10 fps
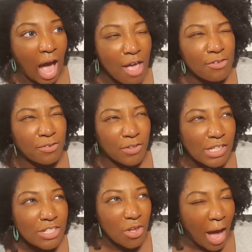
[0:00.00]
I
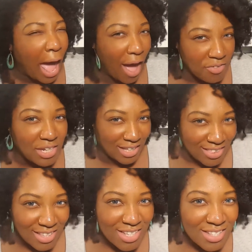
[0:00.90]
feel as though I haven't
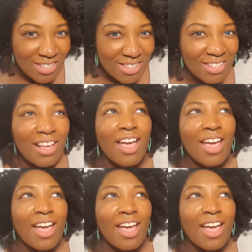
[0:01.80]
hid this